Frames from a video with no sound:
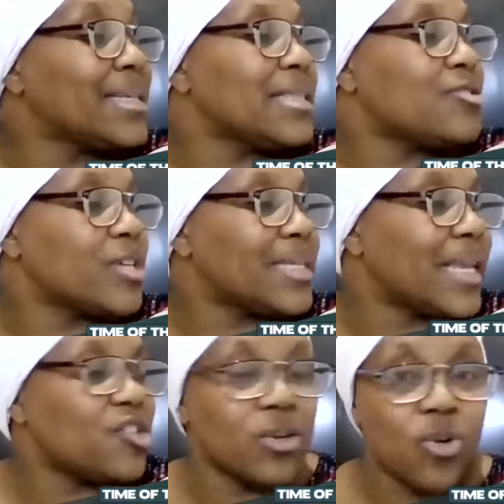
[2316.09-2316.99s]
in the
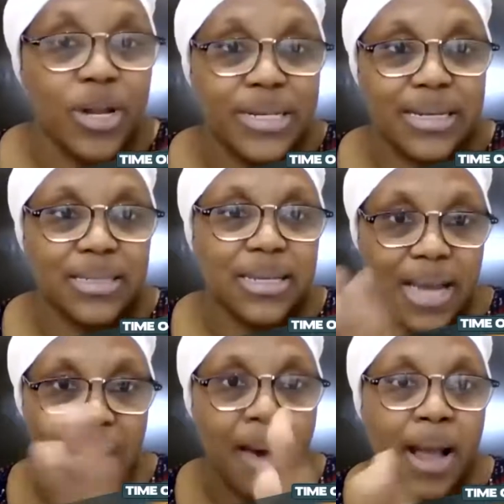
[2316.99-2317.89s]
translation context
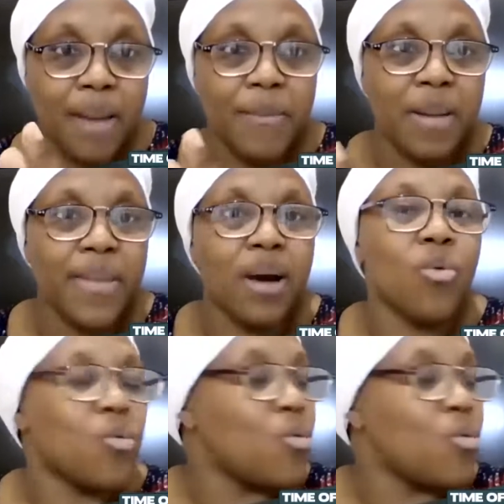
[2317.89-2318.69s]
mama